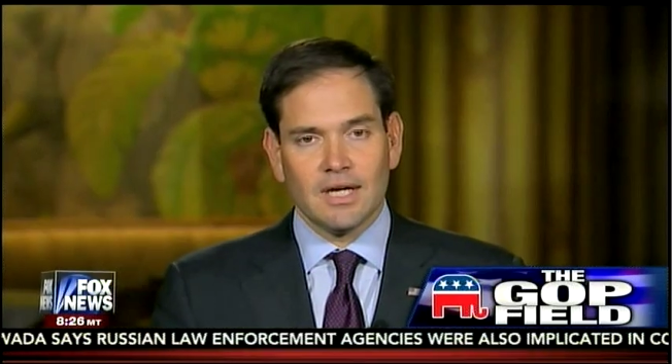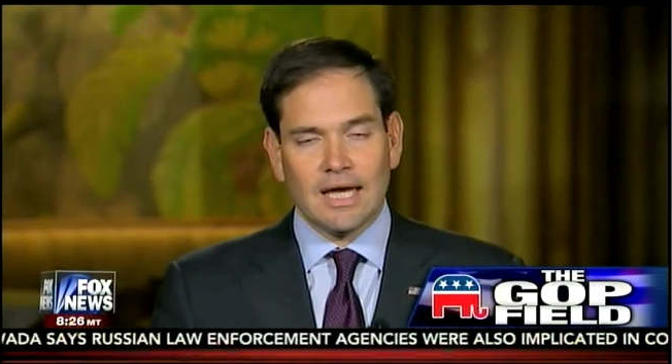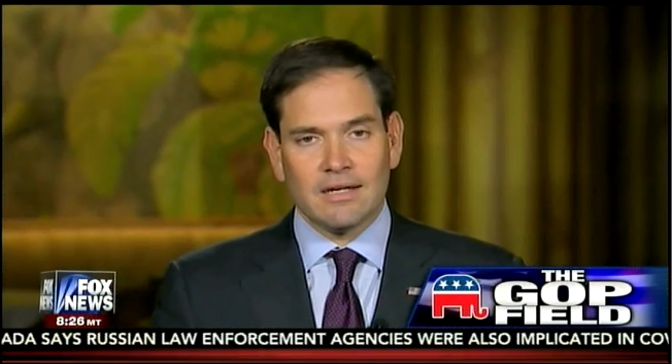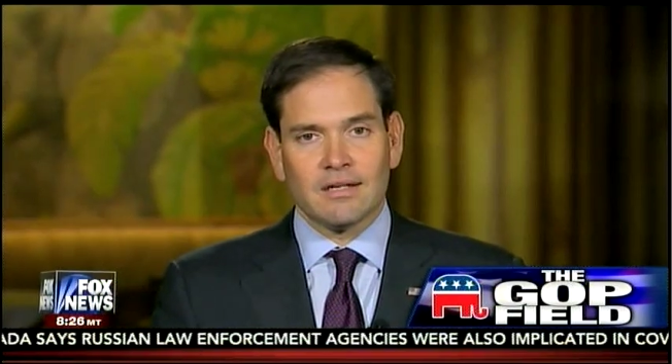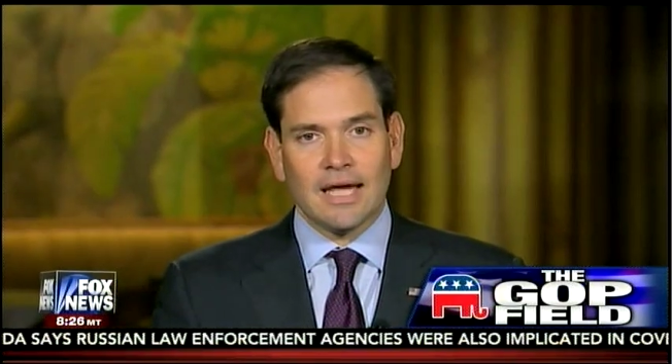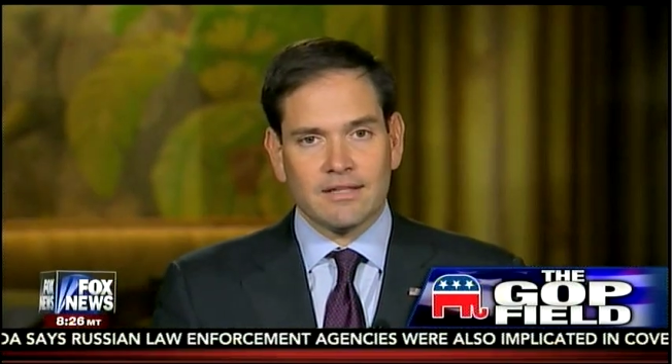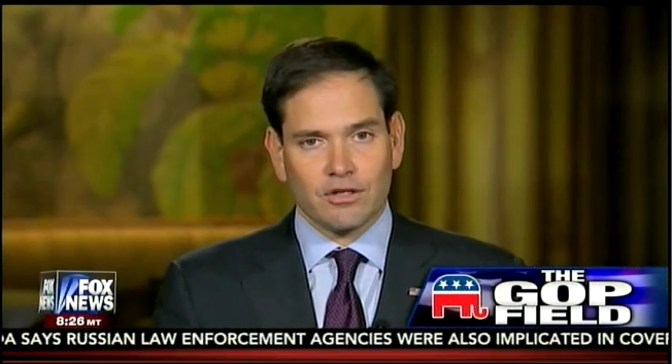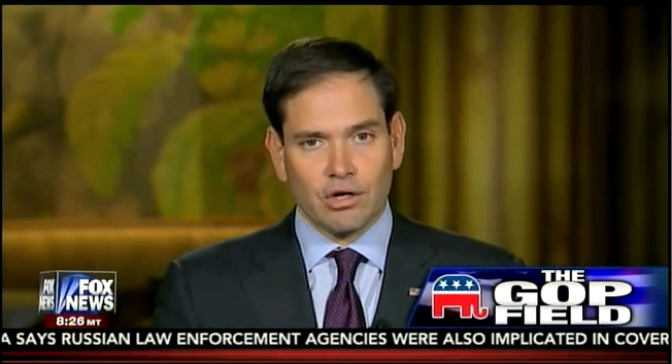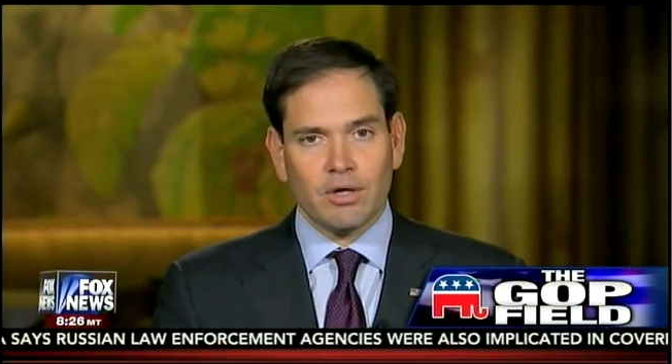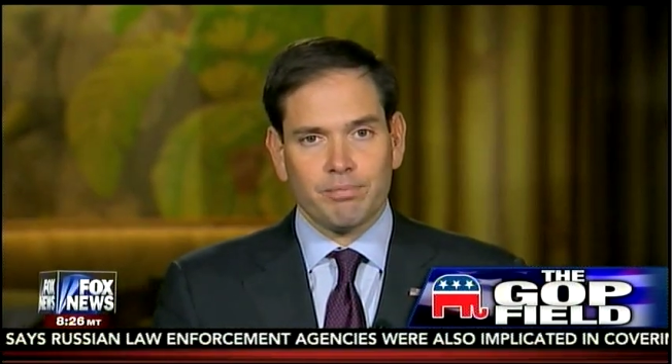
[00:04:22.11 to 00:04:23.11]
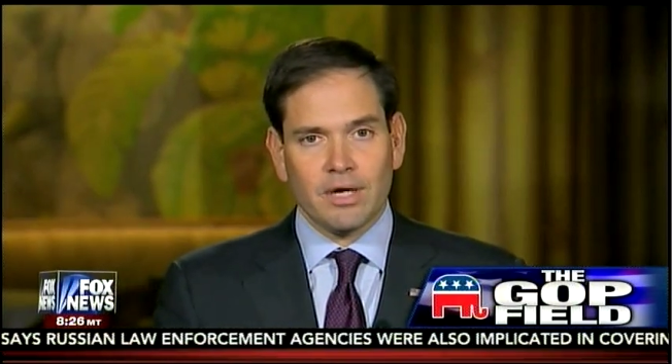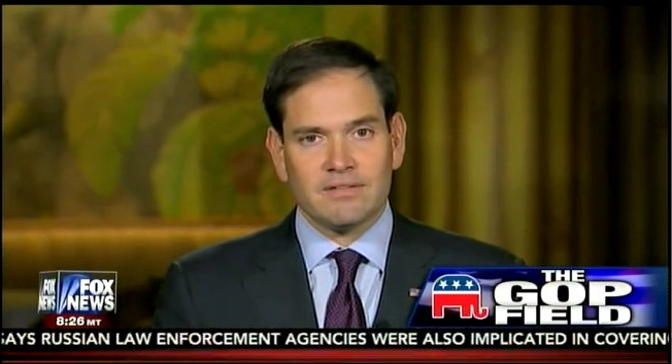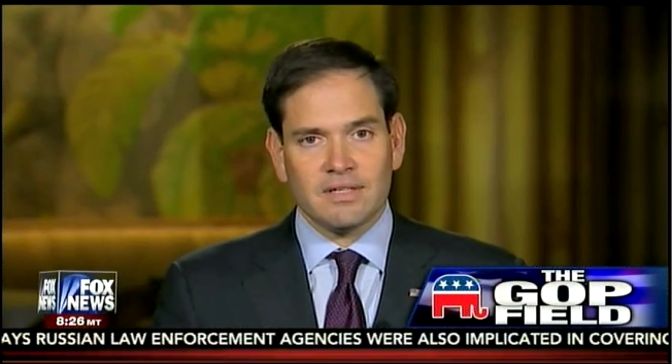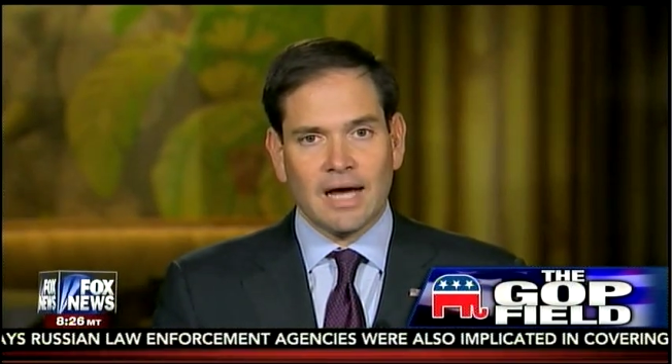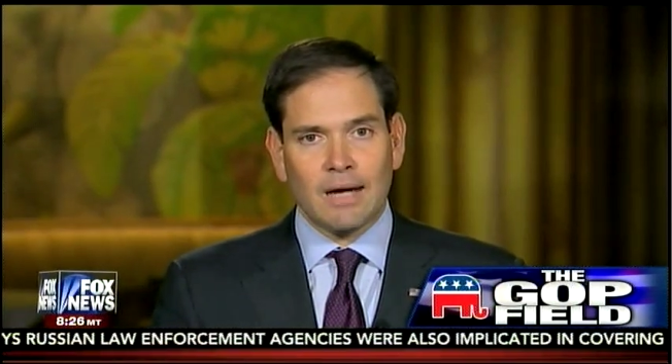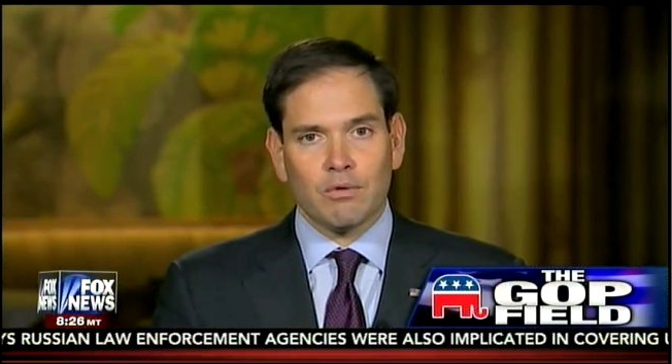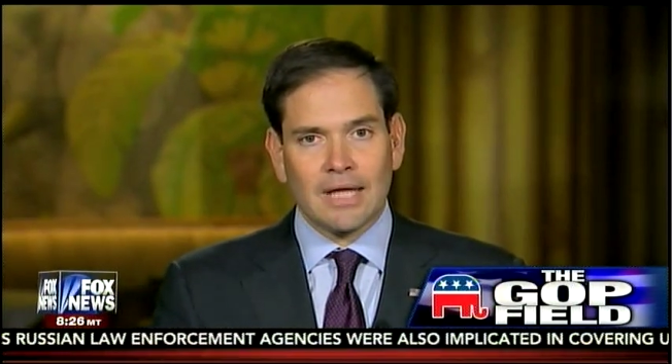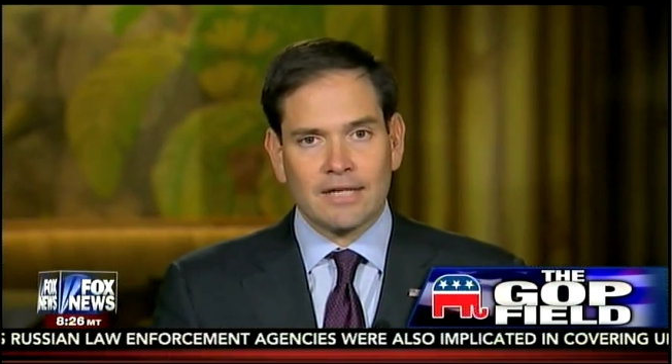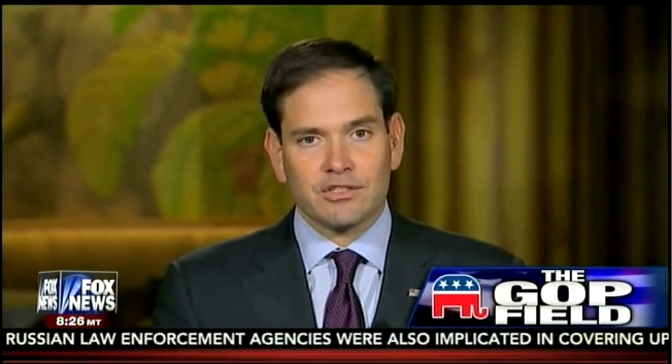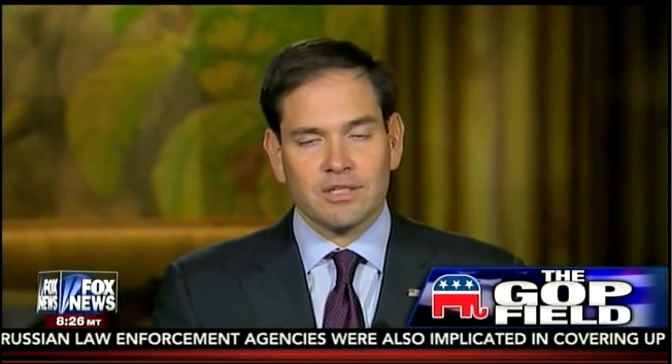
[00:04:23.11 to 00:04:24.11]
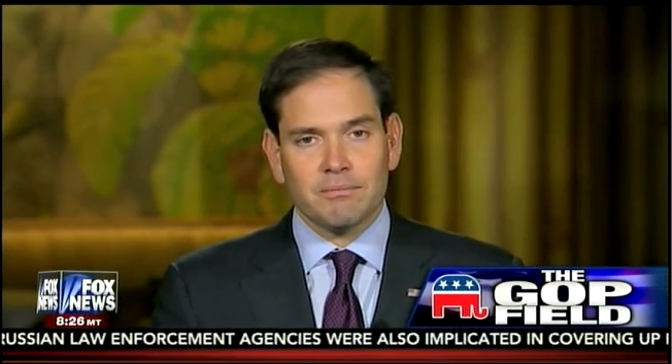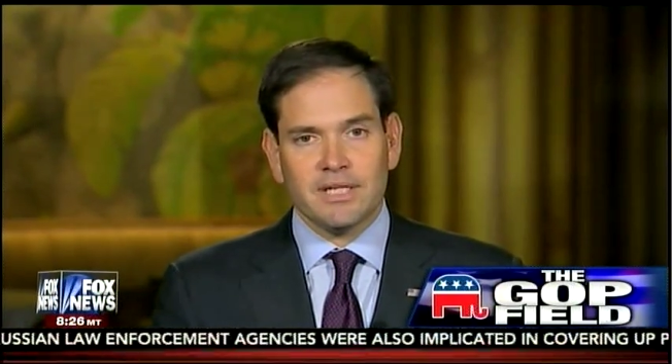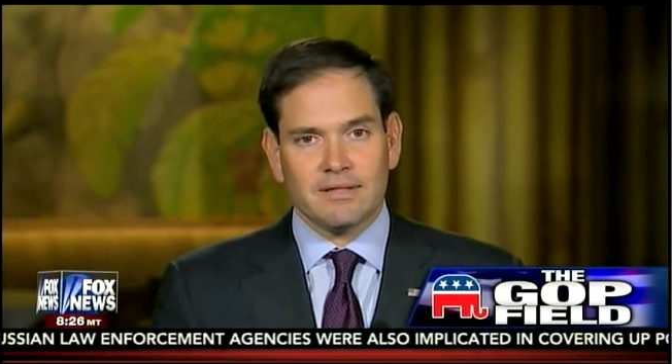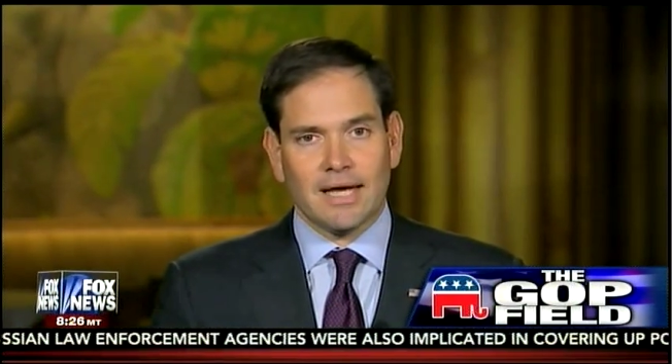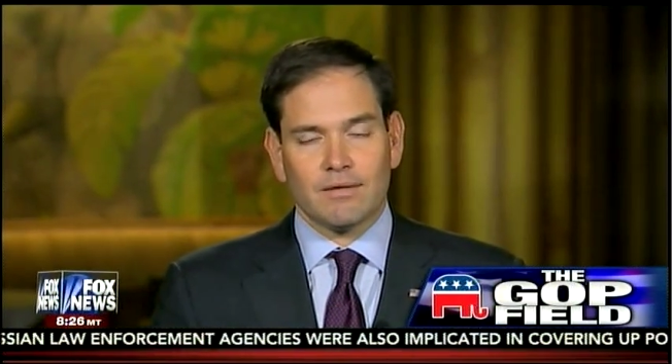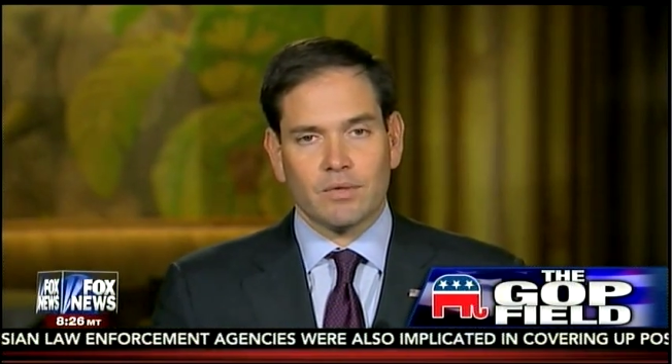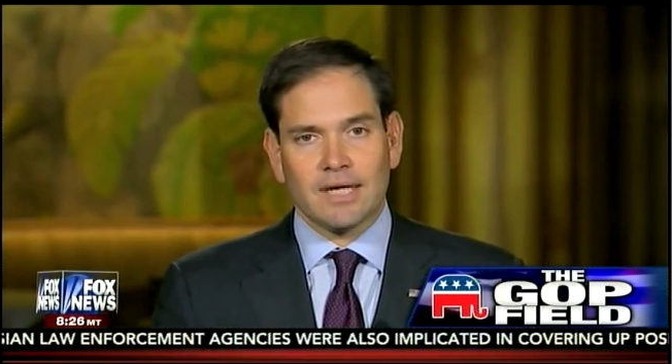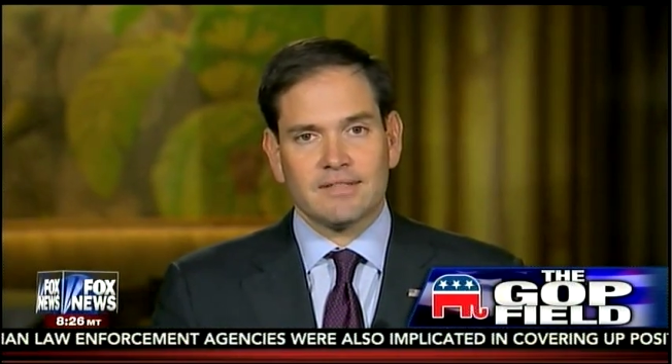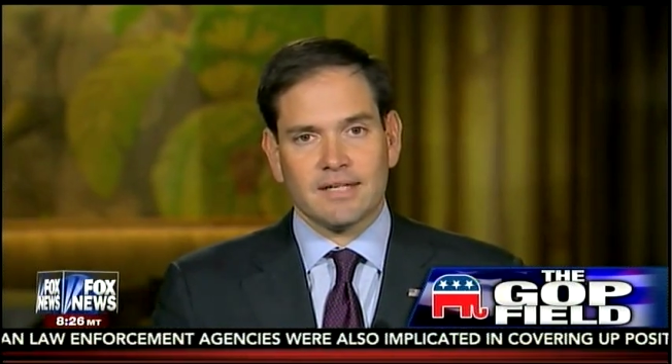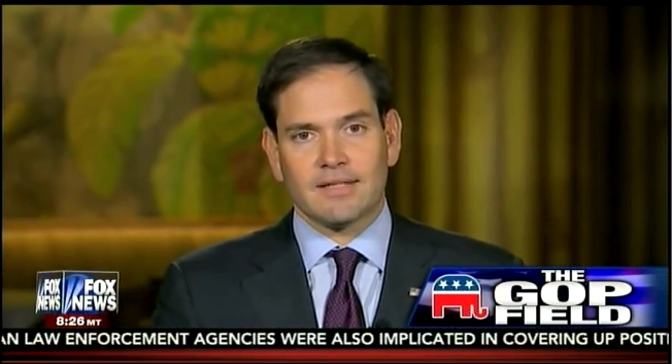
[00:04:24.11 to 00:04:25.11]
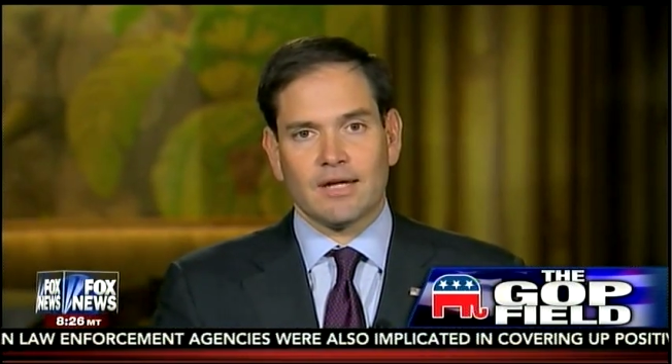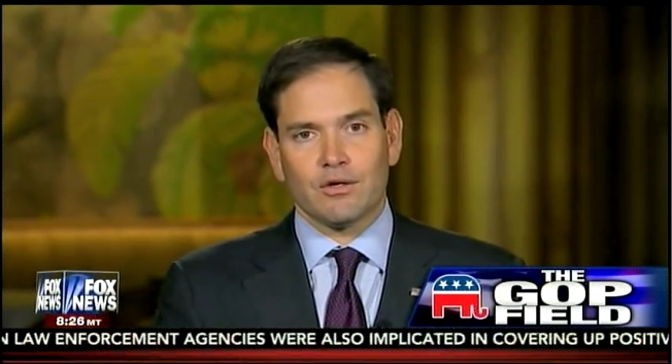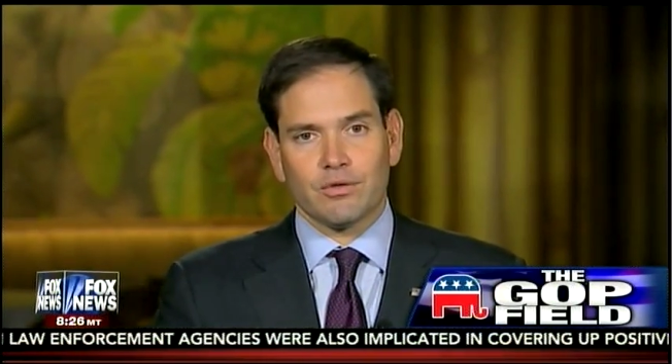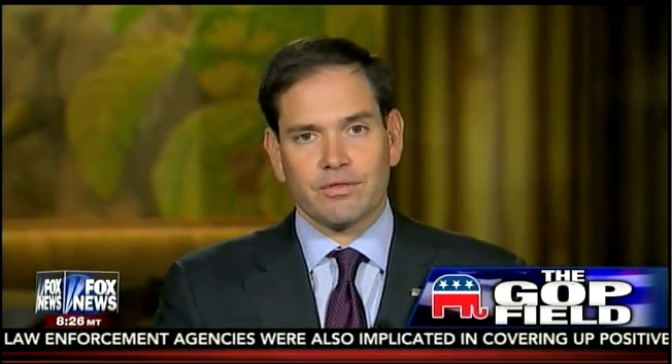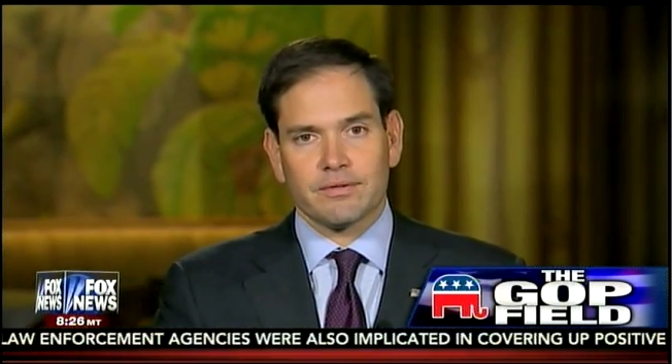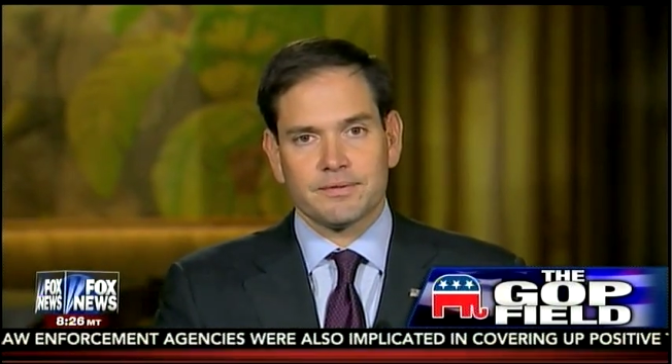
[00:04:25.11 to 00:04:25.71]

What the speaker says: And unlike the current president, I will actually mean that when I take that oath.